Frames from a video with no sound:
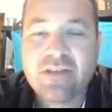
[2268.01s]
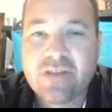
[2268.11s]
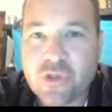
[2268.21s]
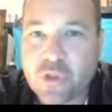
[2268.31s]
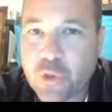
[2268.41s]

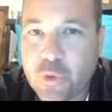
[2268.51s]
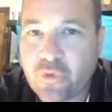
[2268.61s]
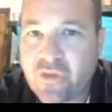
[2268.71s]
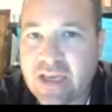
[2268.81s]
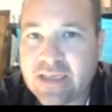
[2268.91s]
The 2
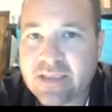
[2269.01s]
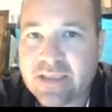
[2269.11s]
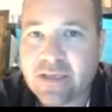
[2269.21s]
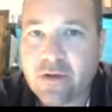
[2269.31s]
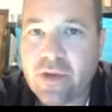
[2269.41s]
things
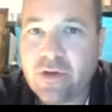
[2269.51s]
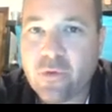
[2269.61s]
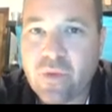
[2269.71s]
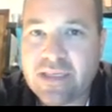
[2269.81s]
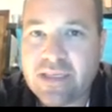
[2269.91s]
that go
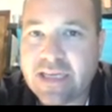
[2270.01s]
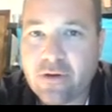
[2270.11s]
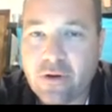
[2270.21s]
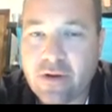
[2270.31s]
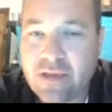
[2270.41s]
into
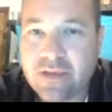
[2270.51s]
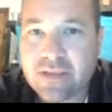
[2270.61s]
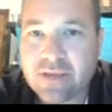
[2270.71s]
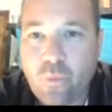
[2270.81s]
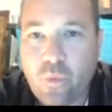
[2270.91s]
retained
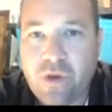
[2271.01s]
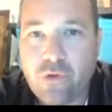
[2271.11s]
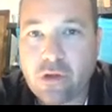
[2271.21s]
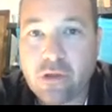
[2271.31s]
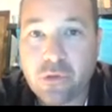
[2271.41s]
earnings when
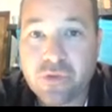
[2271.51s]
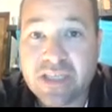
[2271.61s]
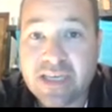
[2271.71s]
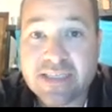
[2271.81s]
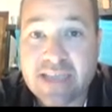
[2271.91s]
you close
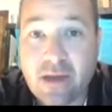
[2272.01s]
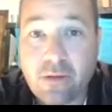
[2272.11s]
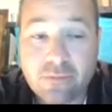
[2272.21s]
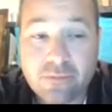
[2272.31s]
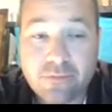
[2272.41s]
things
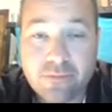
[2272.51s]
out